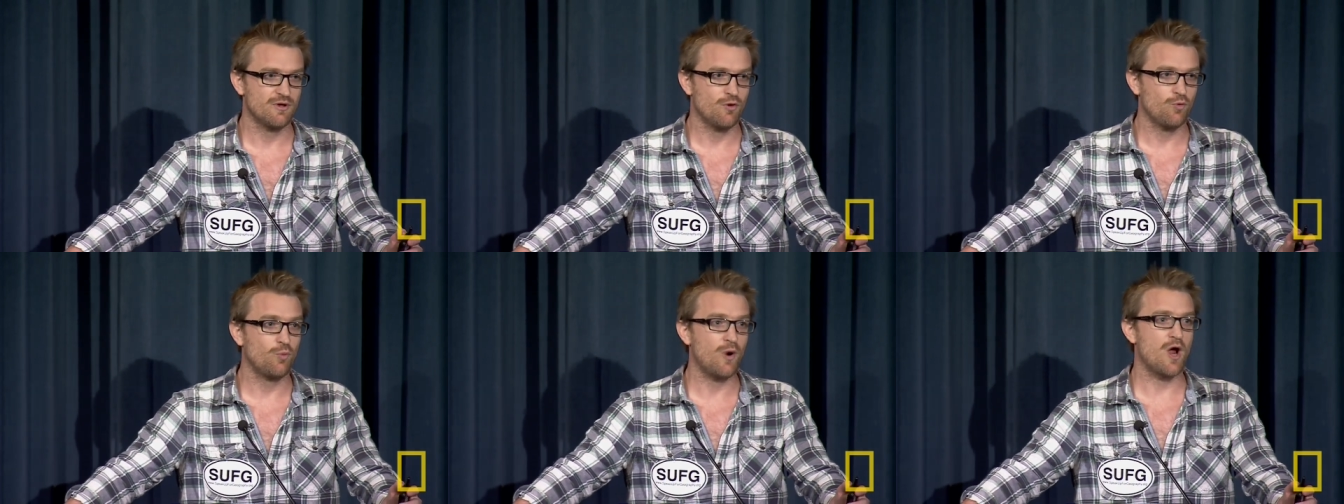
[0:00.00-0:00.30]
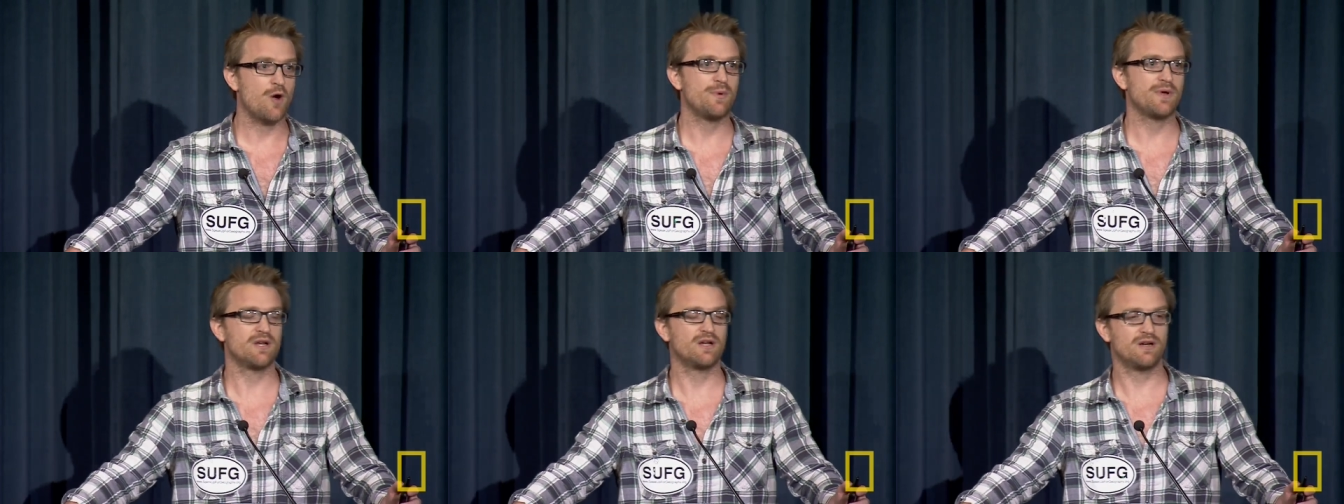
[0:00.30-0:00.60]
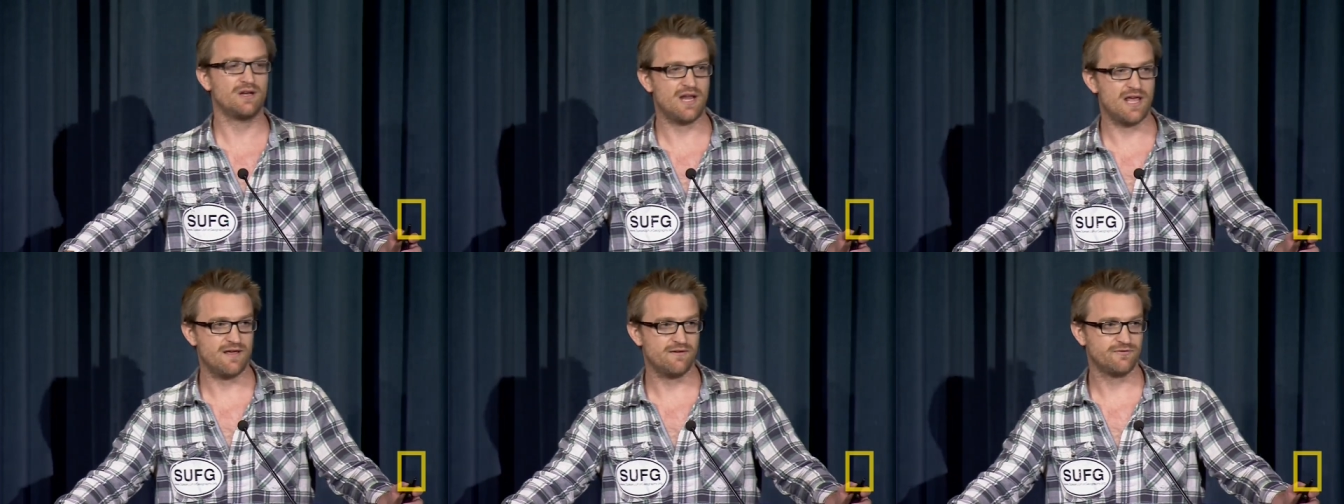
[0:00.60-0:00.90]
Where are we going to
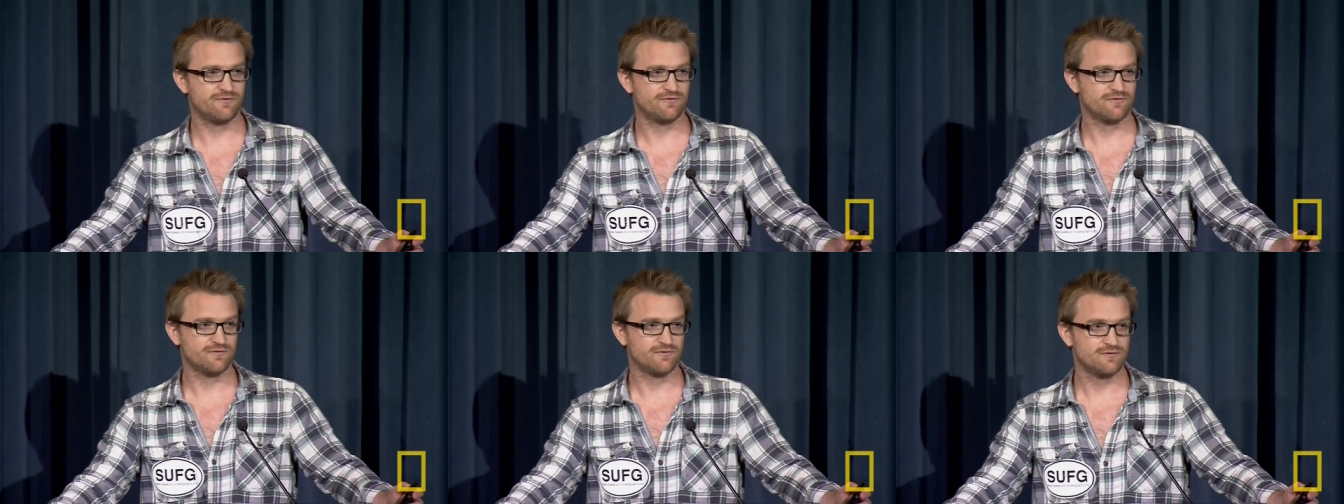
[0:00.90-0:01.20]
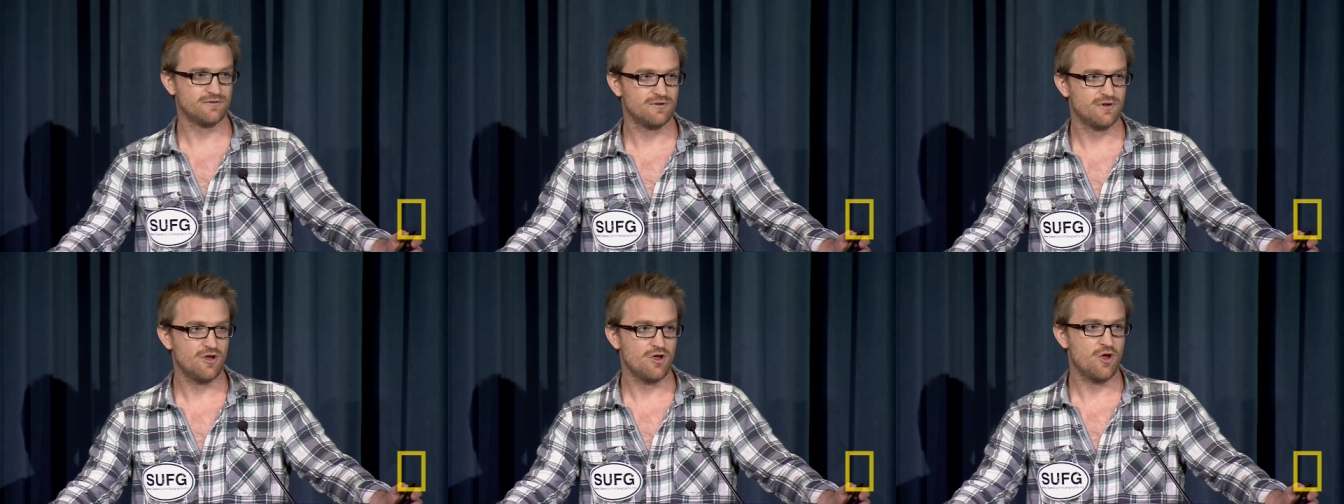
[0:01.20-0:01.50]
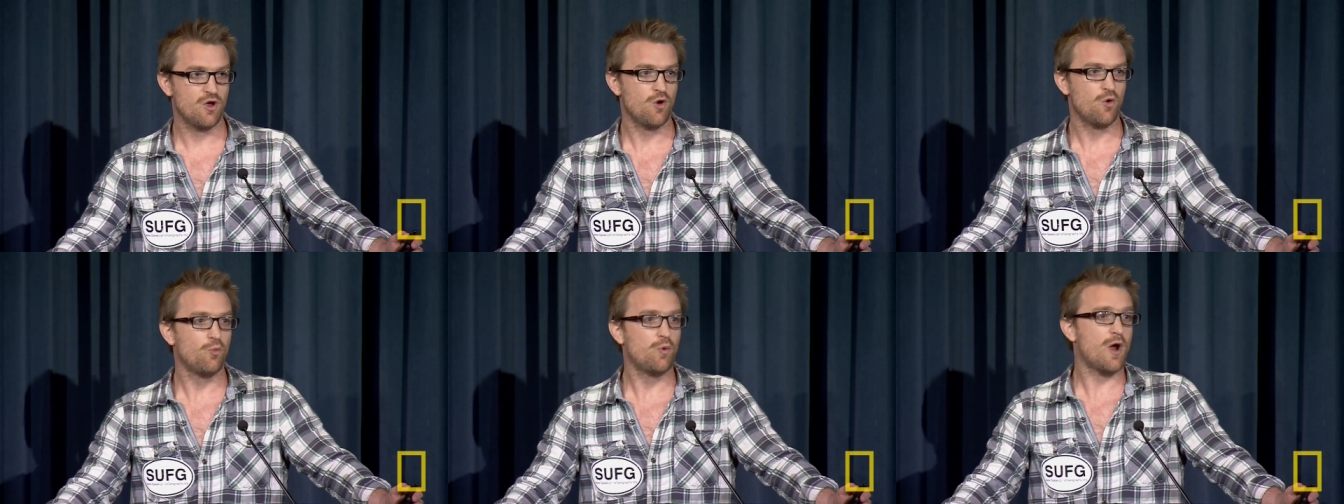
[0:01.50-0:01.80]
live?
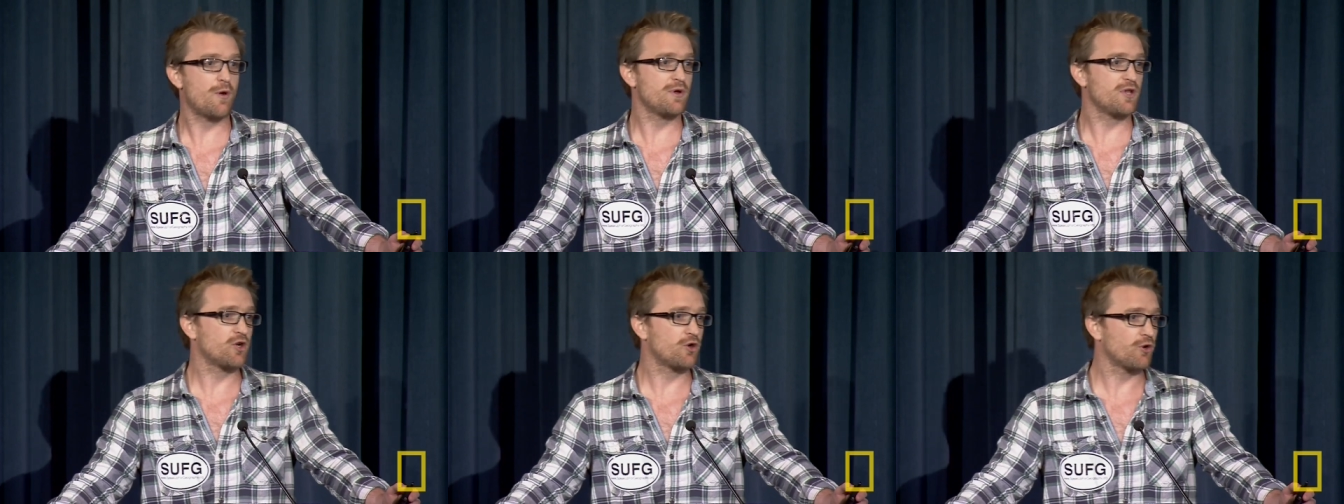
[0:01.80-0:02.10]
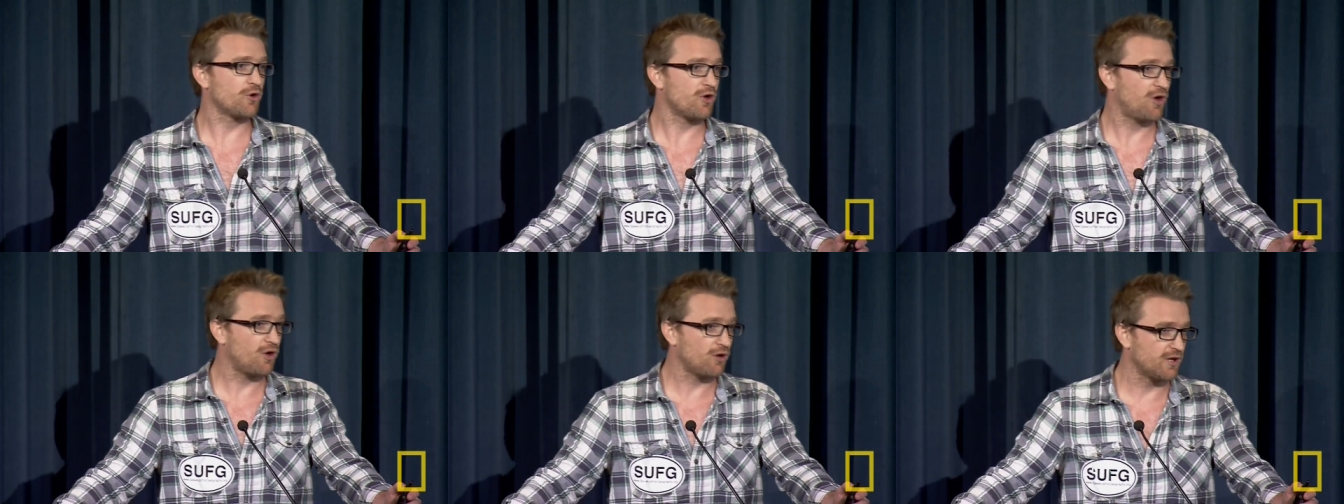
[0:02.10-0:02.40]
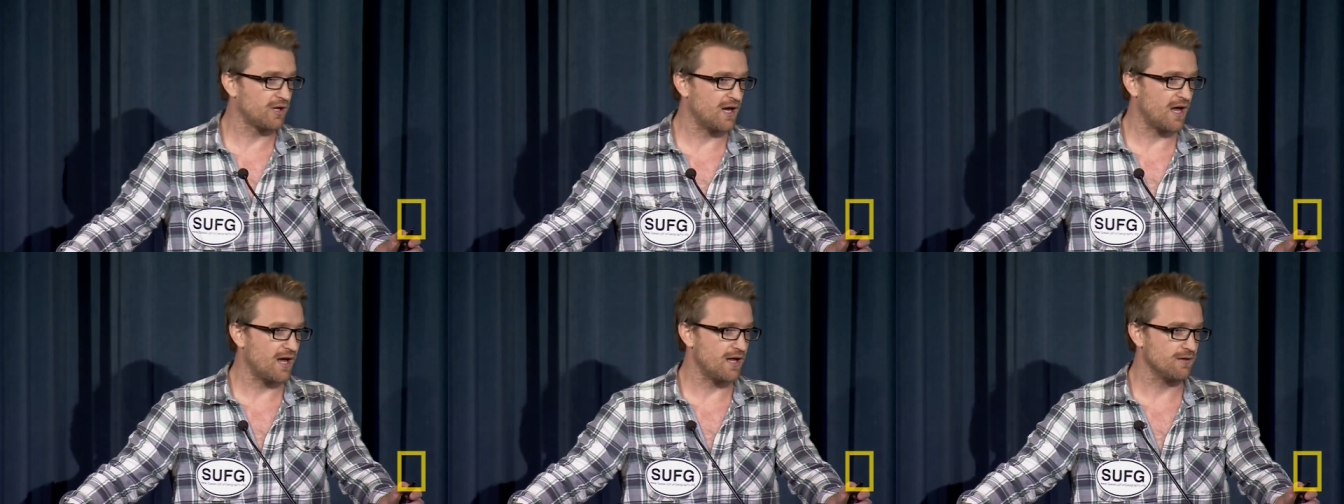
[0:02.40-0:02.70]
Where are we going to go on
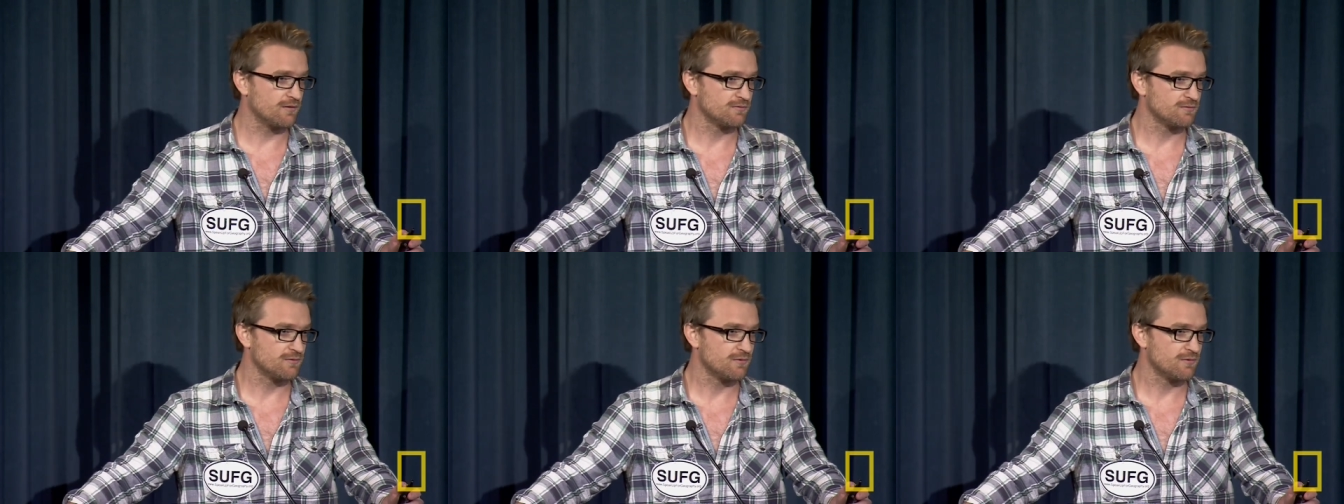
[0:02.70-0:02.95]
holiday?